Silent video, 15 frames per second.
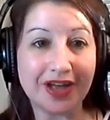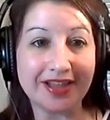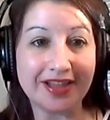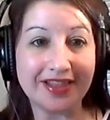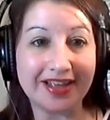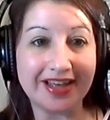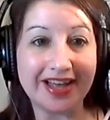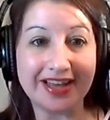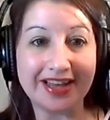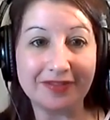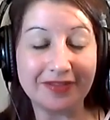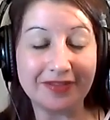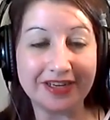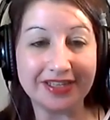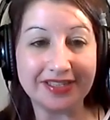on
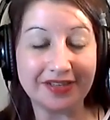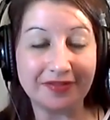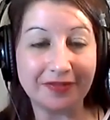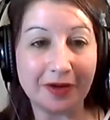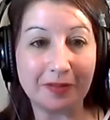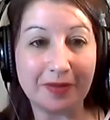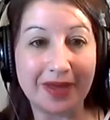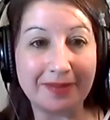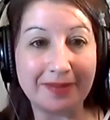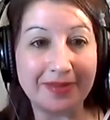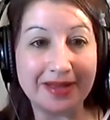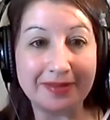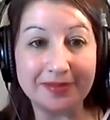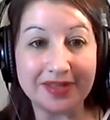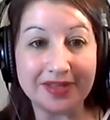Phineas and Ferb.
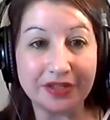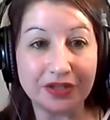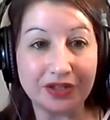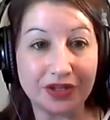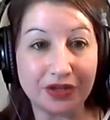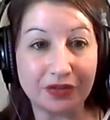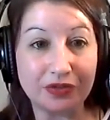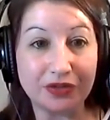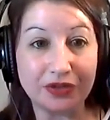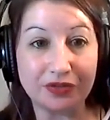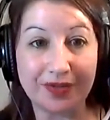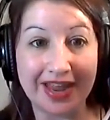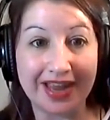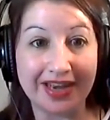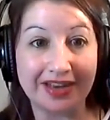I'm such a huge
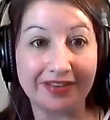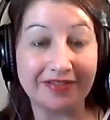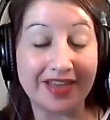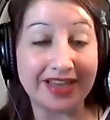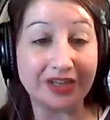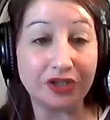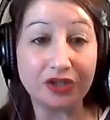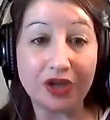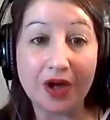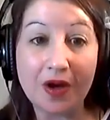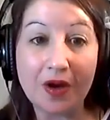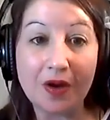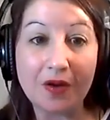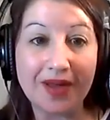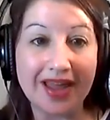fan of that
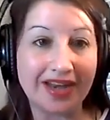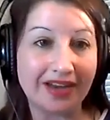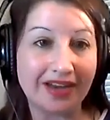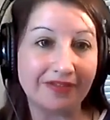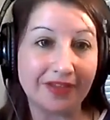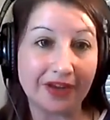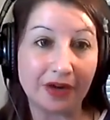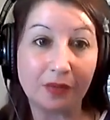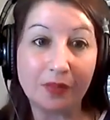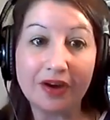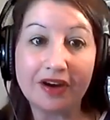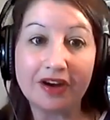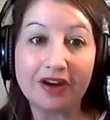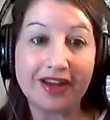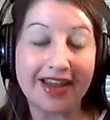show and of their
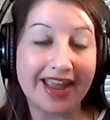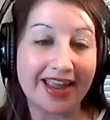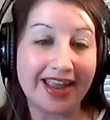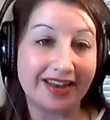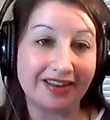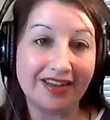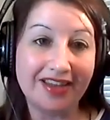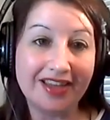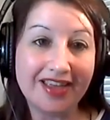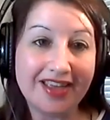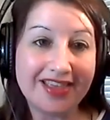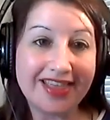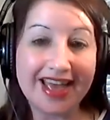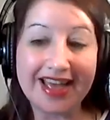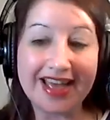work, and
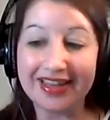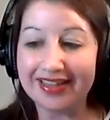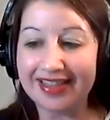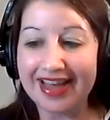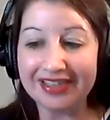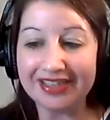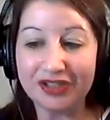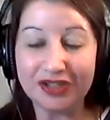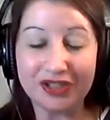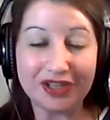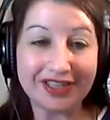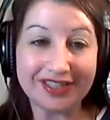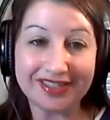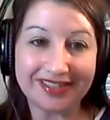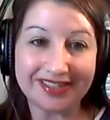that's
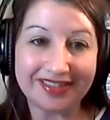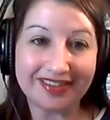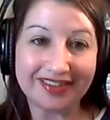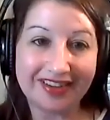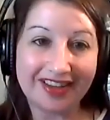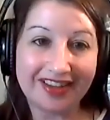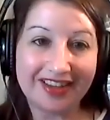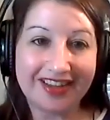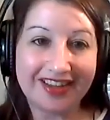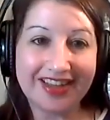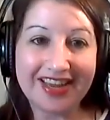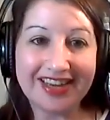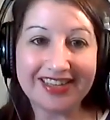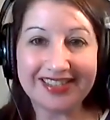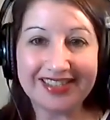just
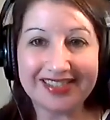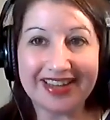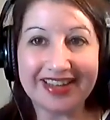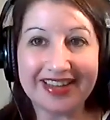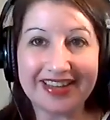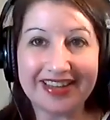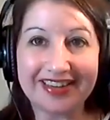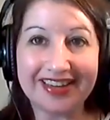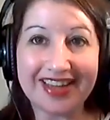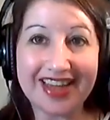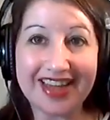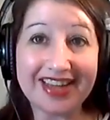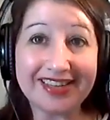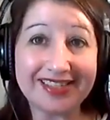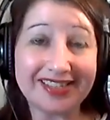
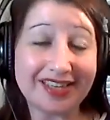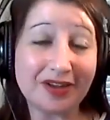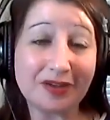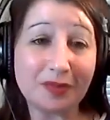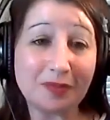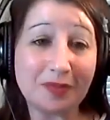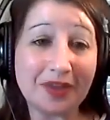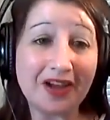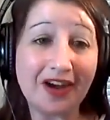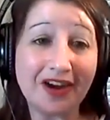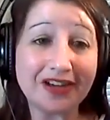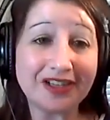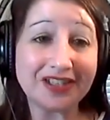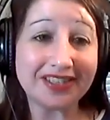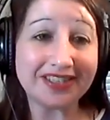it would be
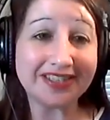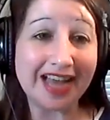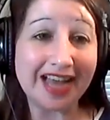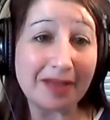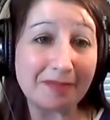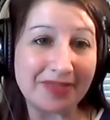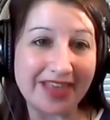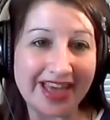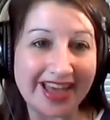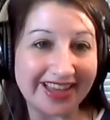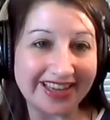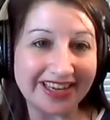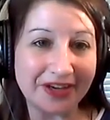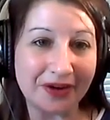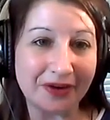hard to top
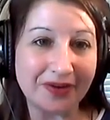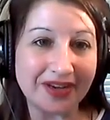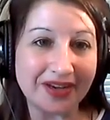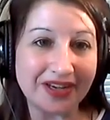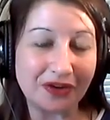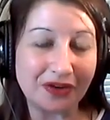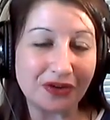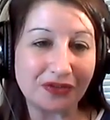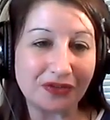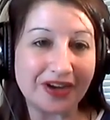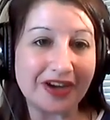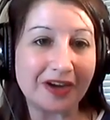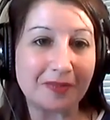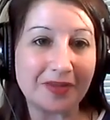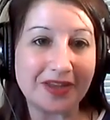that, in your
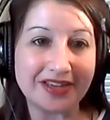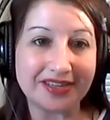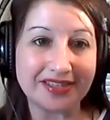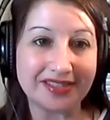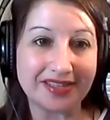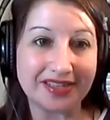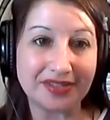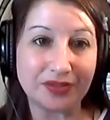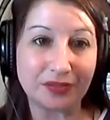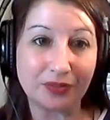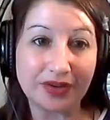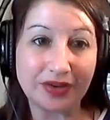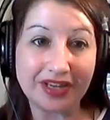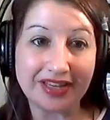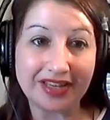career, because
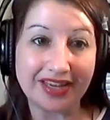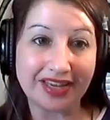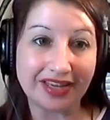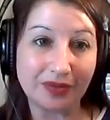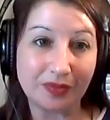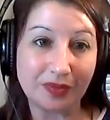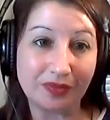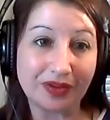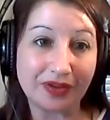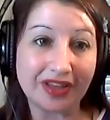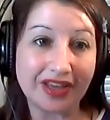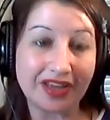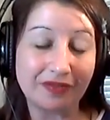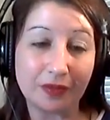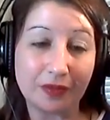you were
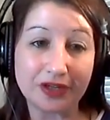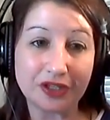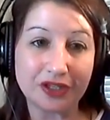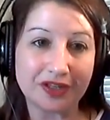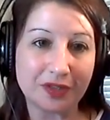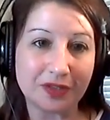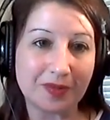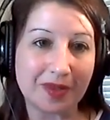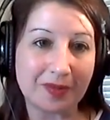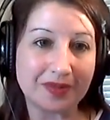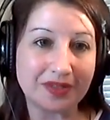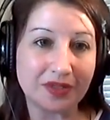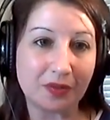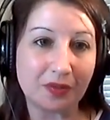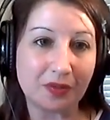really fortunate to be
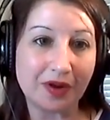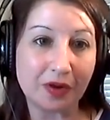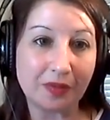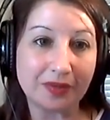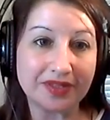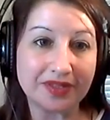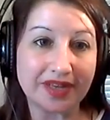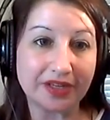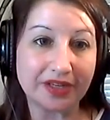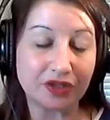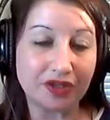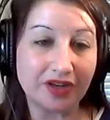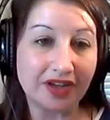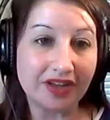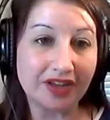able to work with
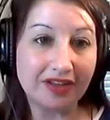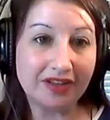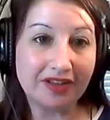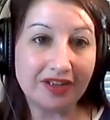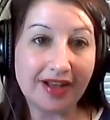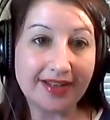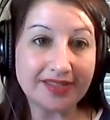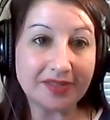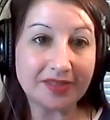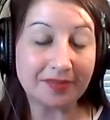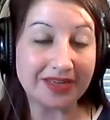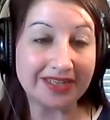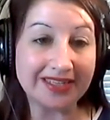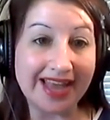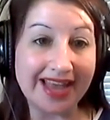such
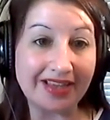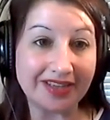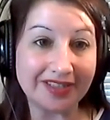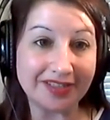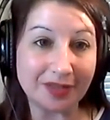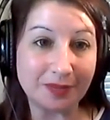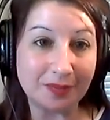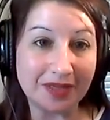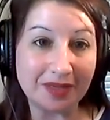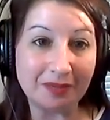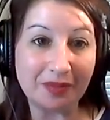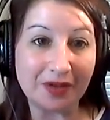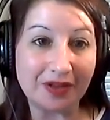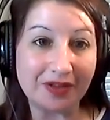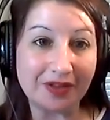awesomely talented
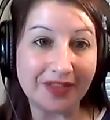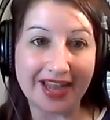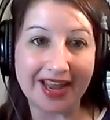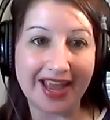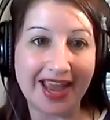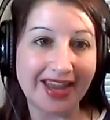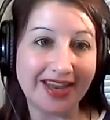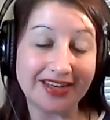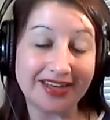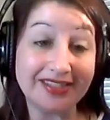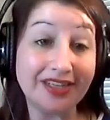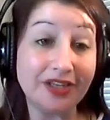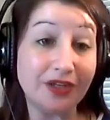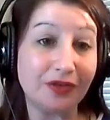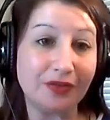people that I
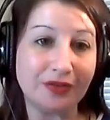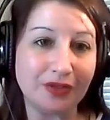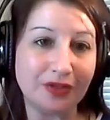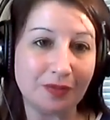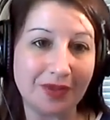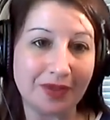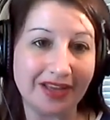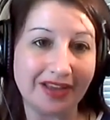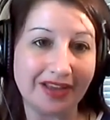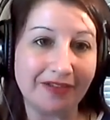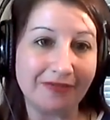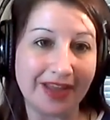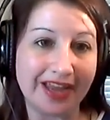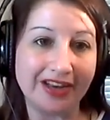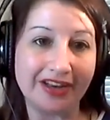continue to be a
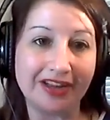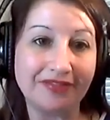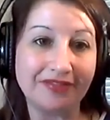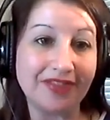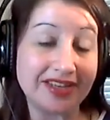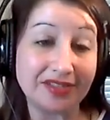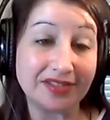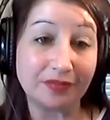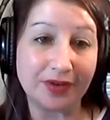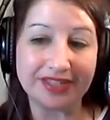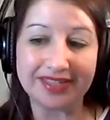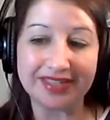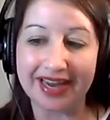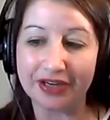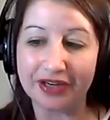fan of as a
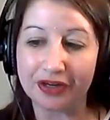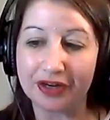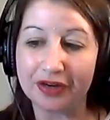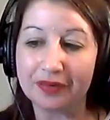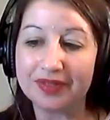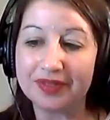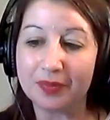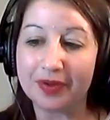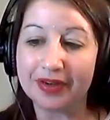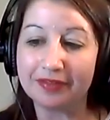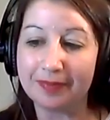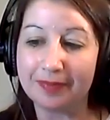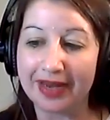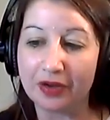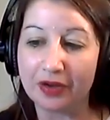voice actor. It was one
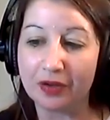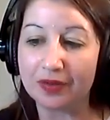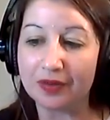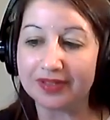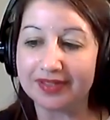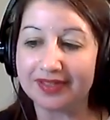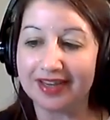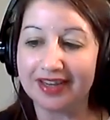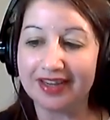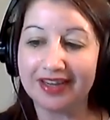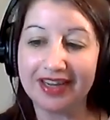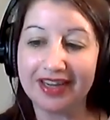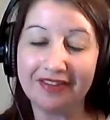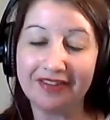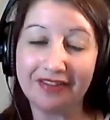of my goals,
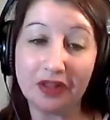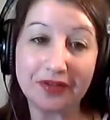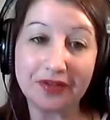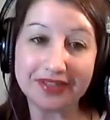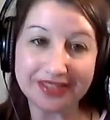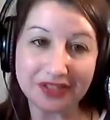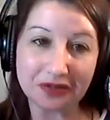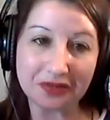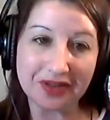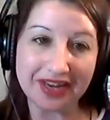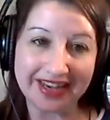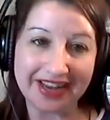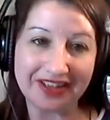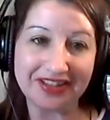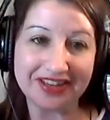even though it's too
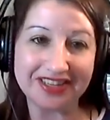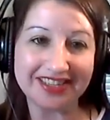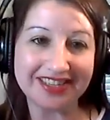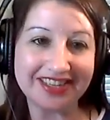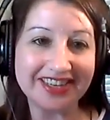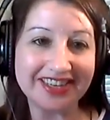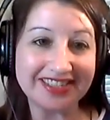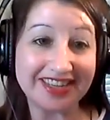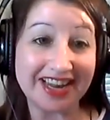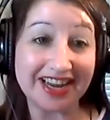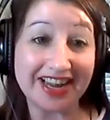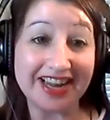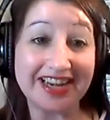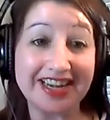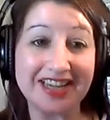late now that it's not
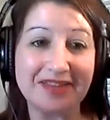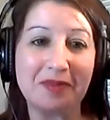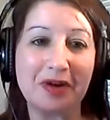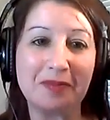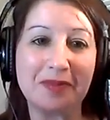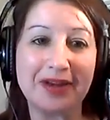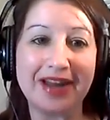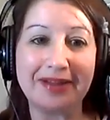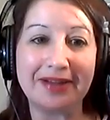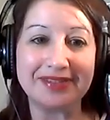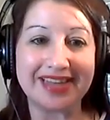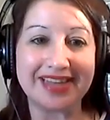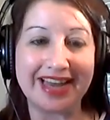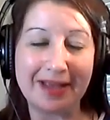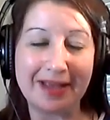on anymore, but I was
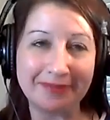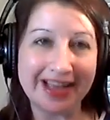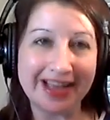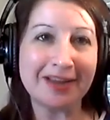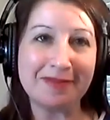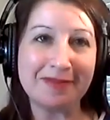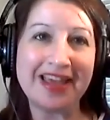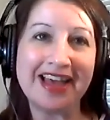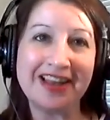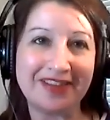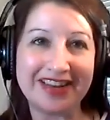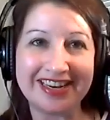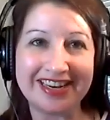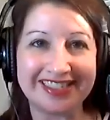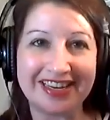like, I'm gonna be on
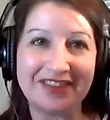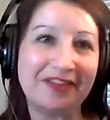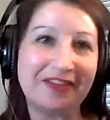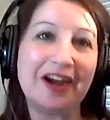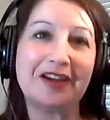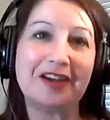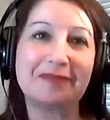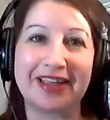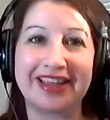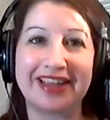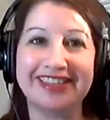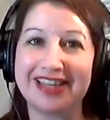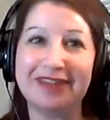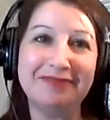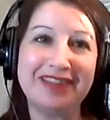Phineas and Ferb like
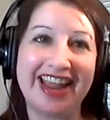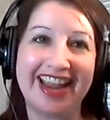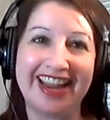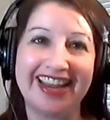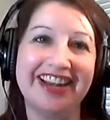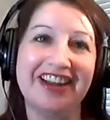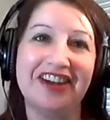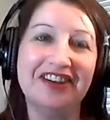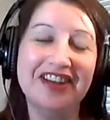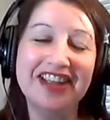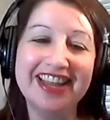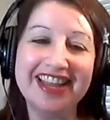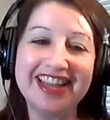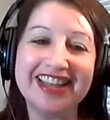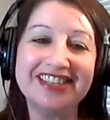someday,
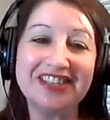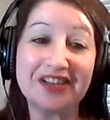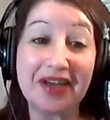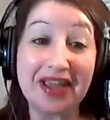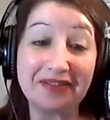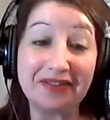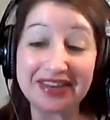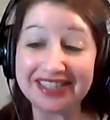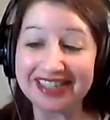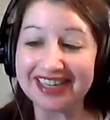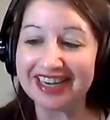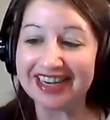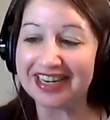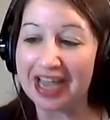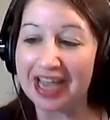and so I wish
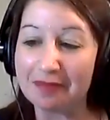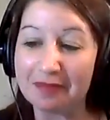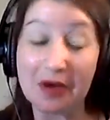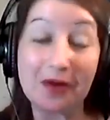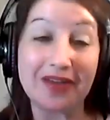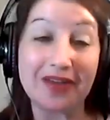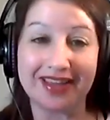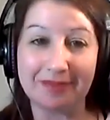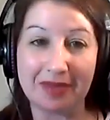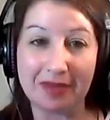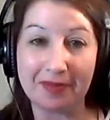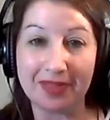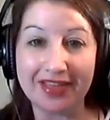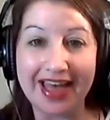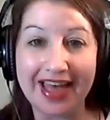it had kept going.
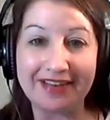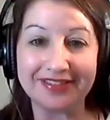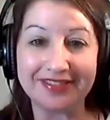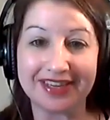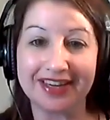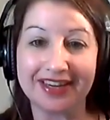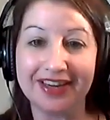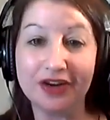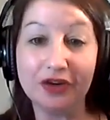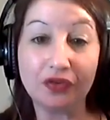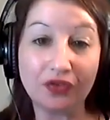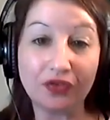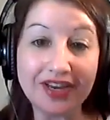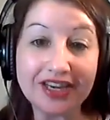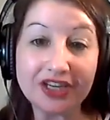Maybe they'll have to
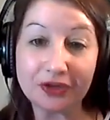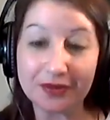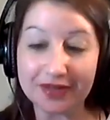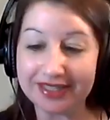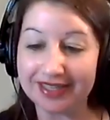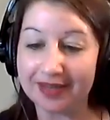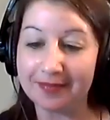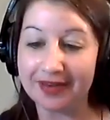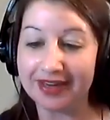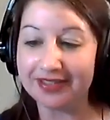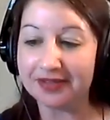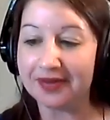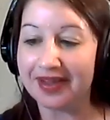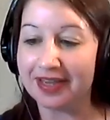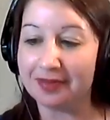redo it someday
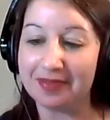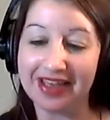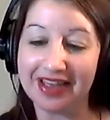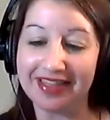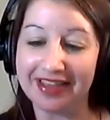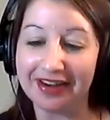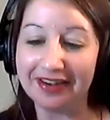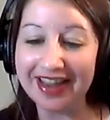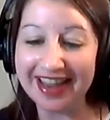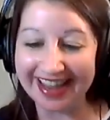so I can be on there.